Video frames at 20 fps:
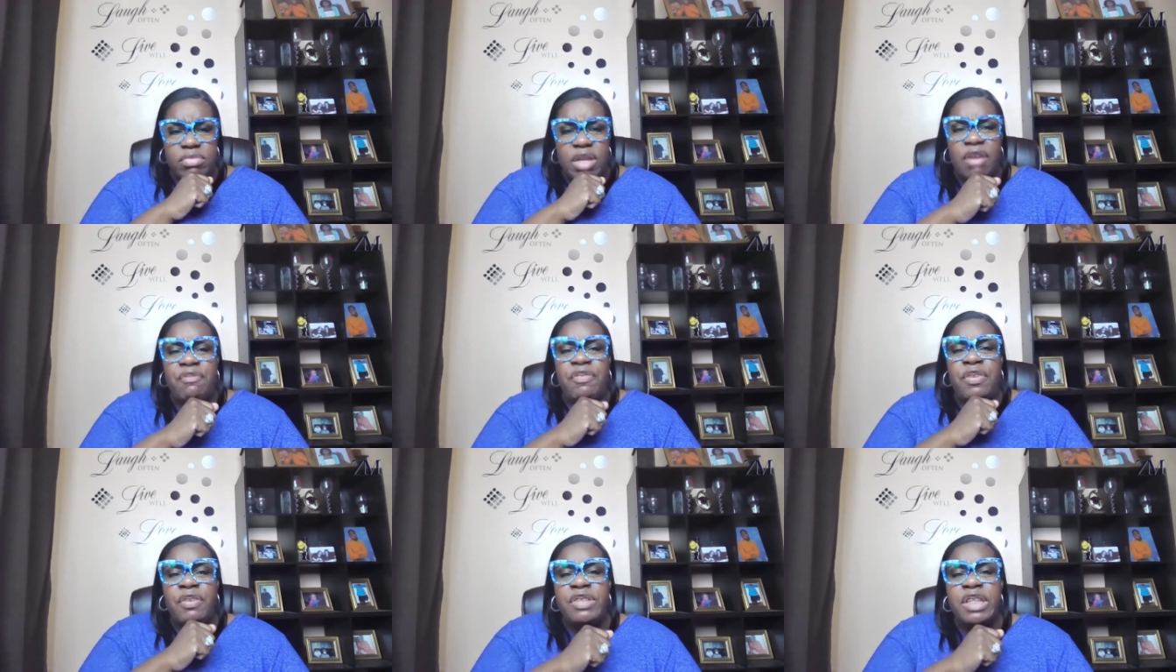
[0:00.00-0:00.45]

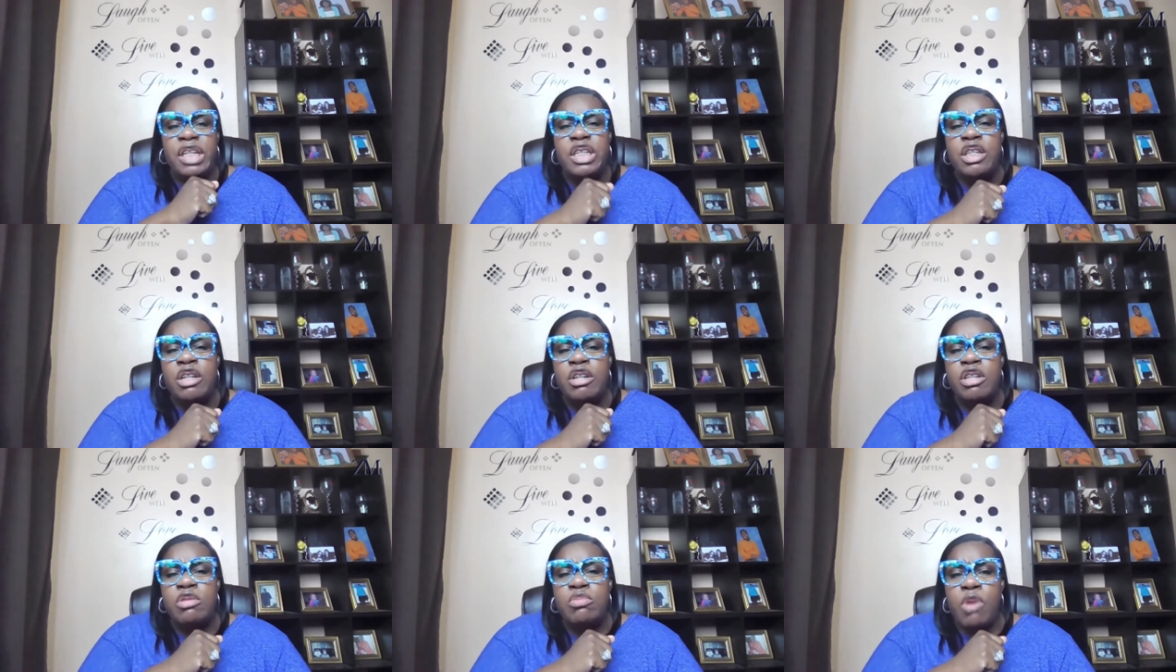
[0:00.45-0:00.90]
and
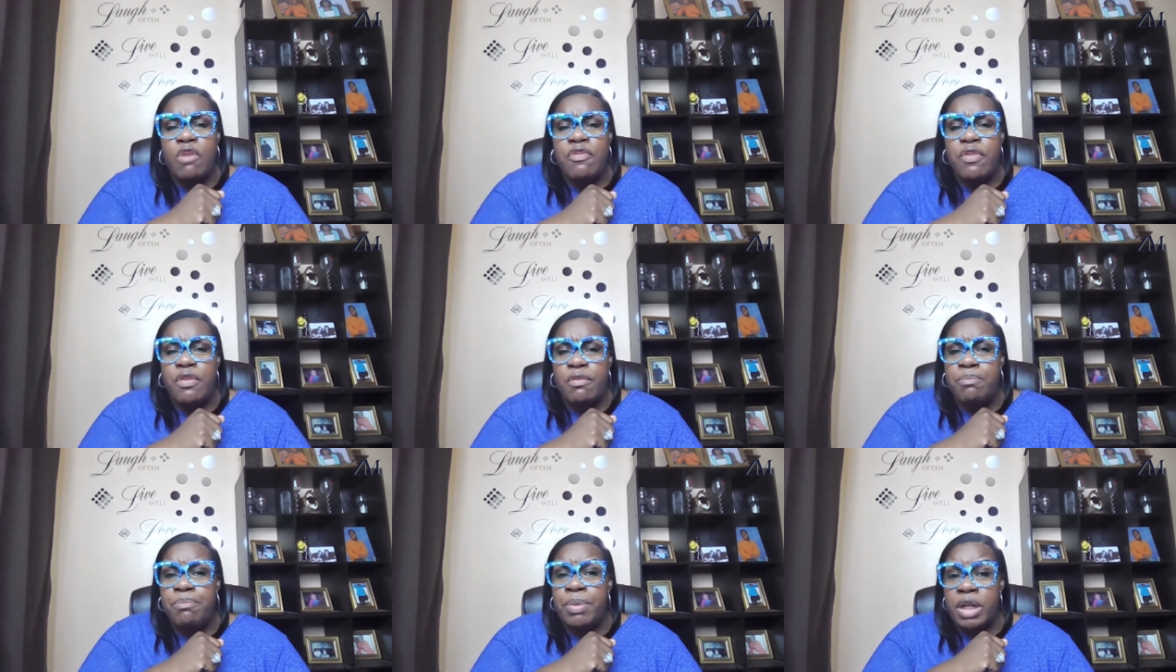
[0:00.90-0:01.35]
15 years
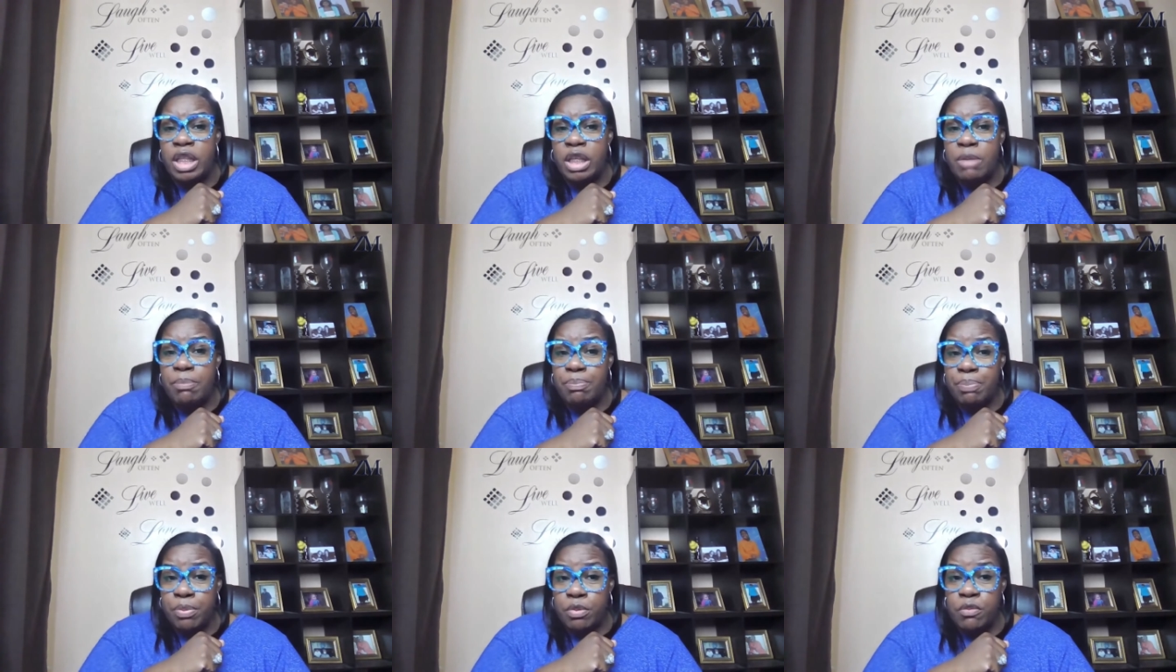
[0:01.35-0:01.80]
worth of
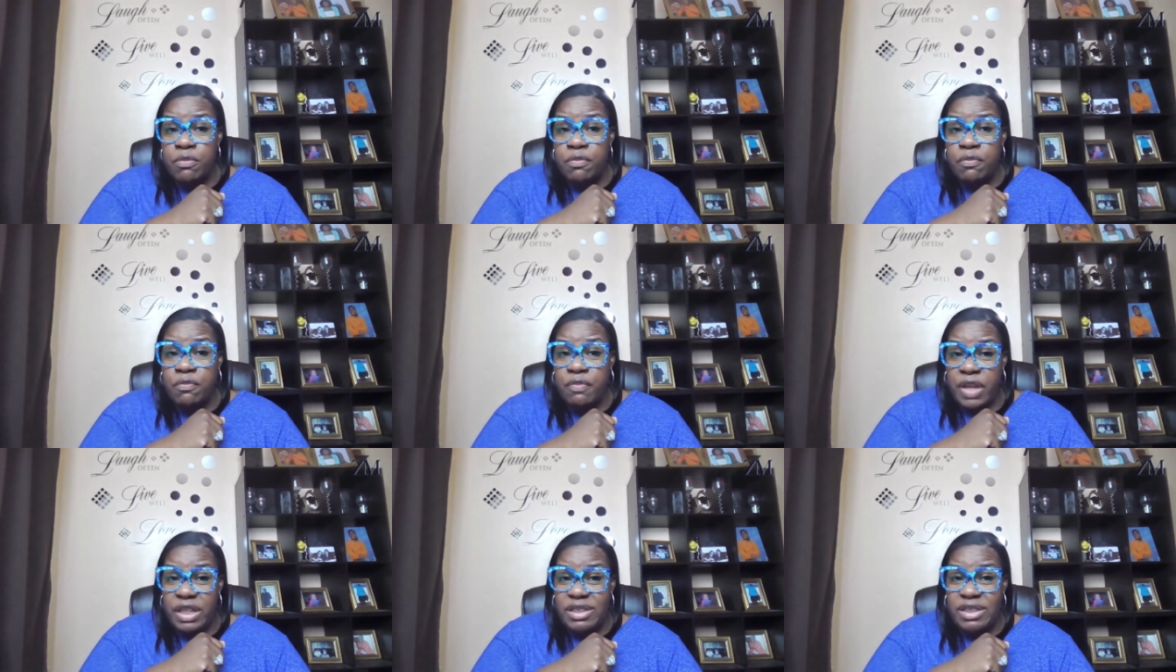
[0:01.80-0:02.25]
bulletproof
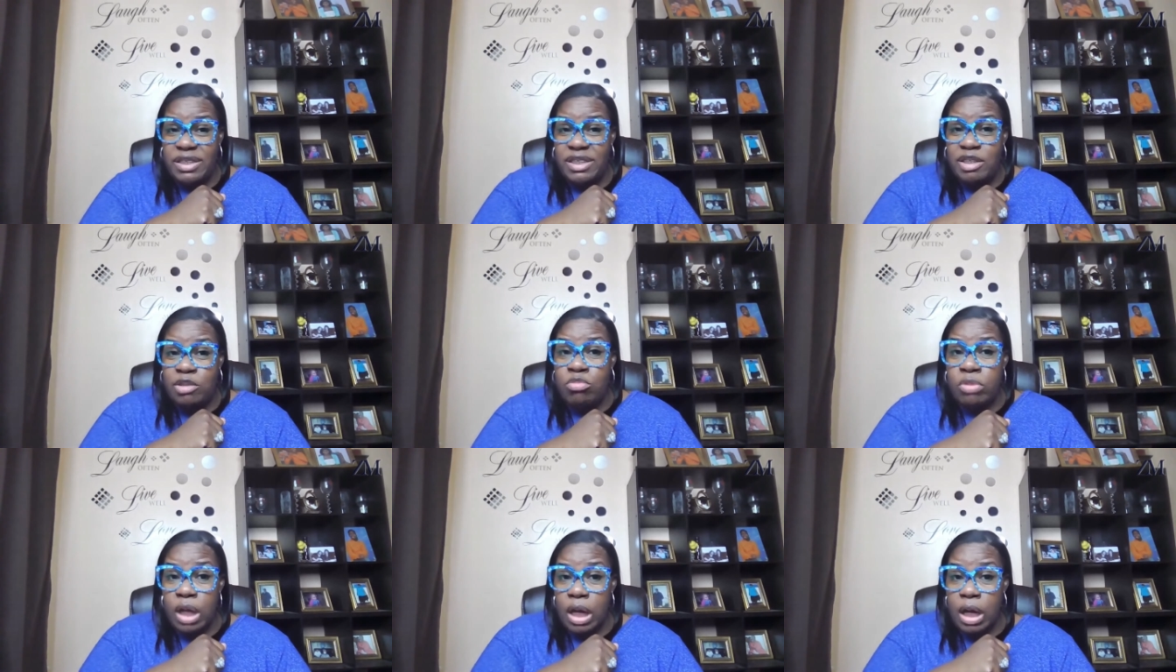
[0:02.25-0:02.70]

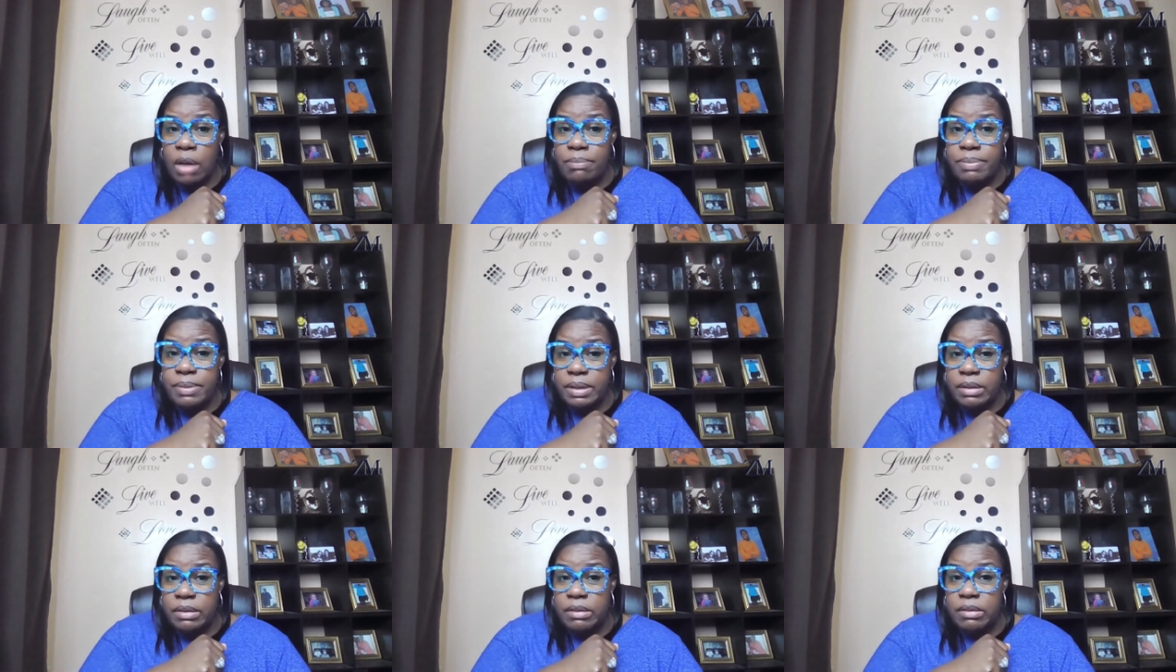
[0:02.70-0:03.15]
vest suit
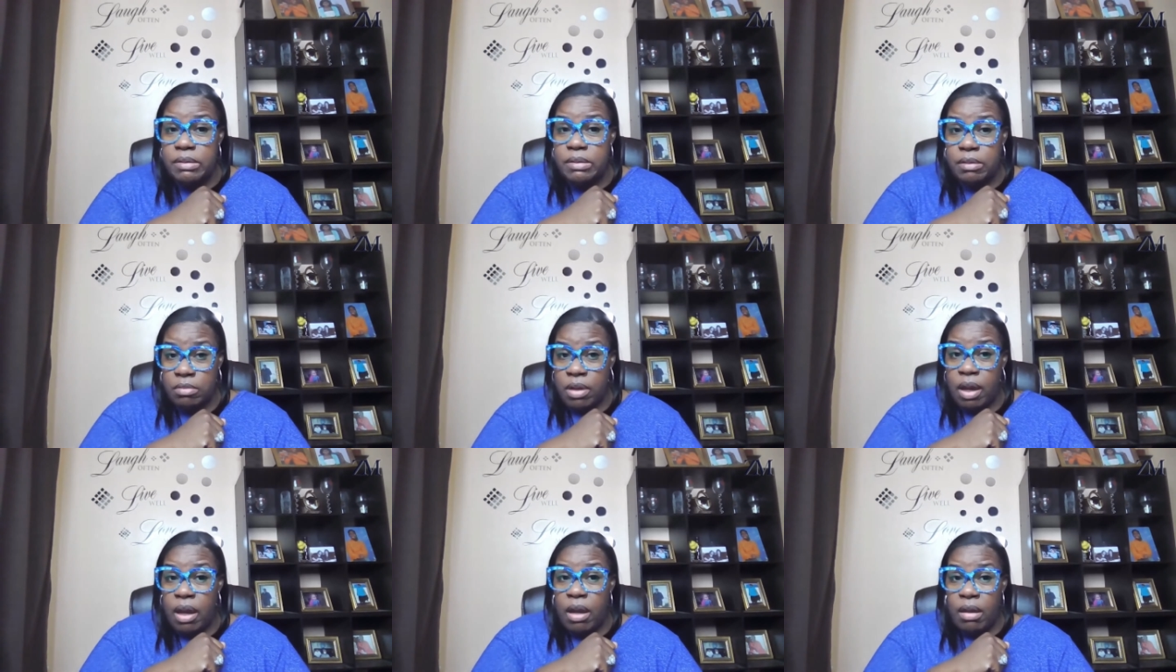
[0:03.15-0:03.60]
ups.
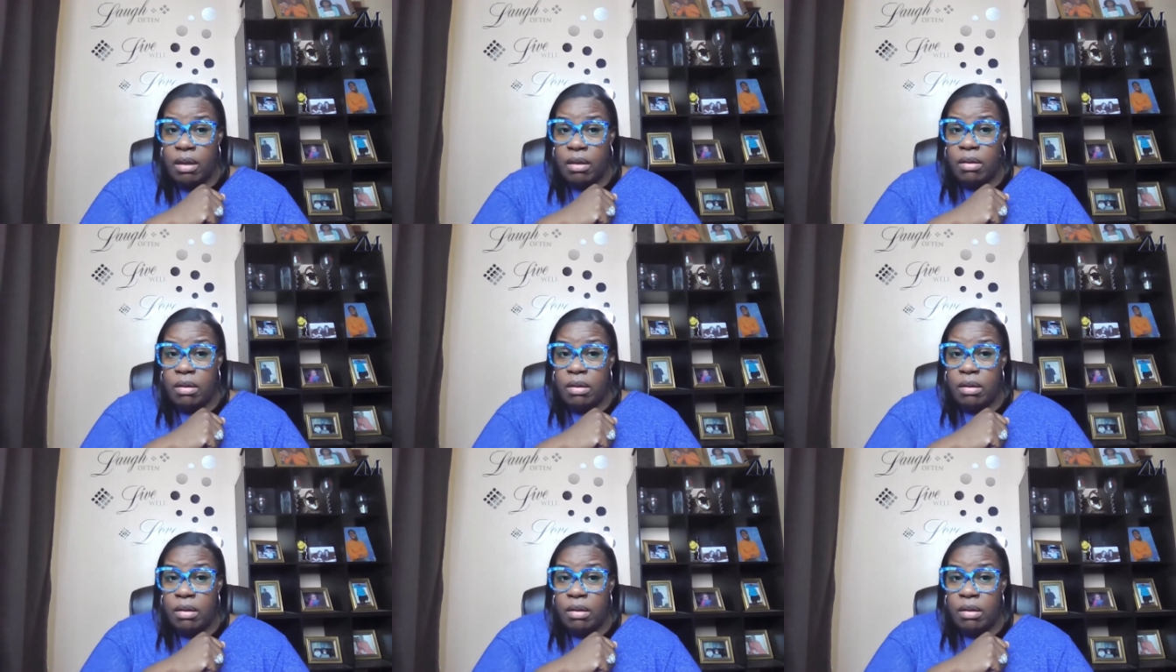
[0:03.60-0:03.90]
Okay.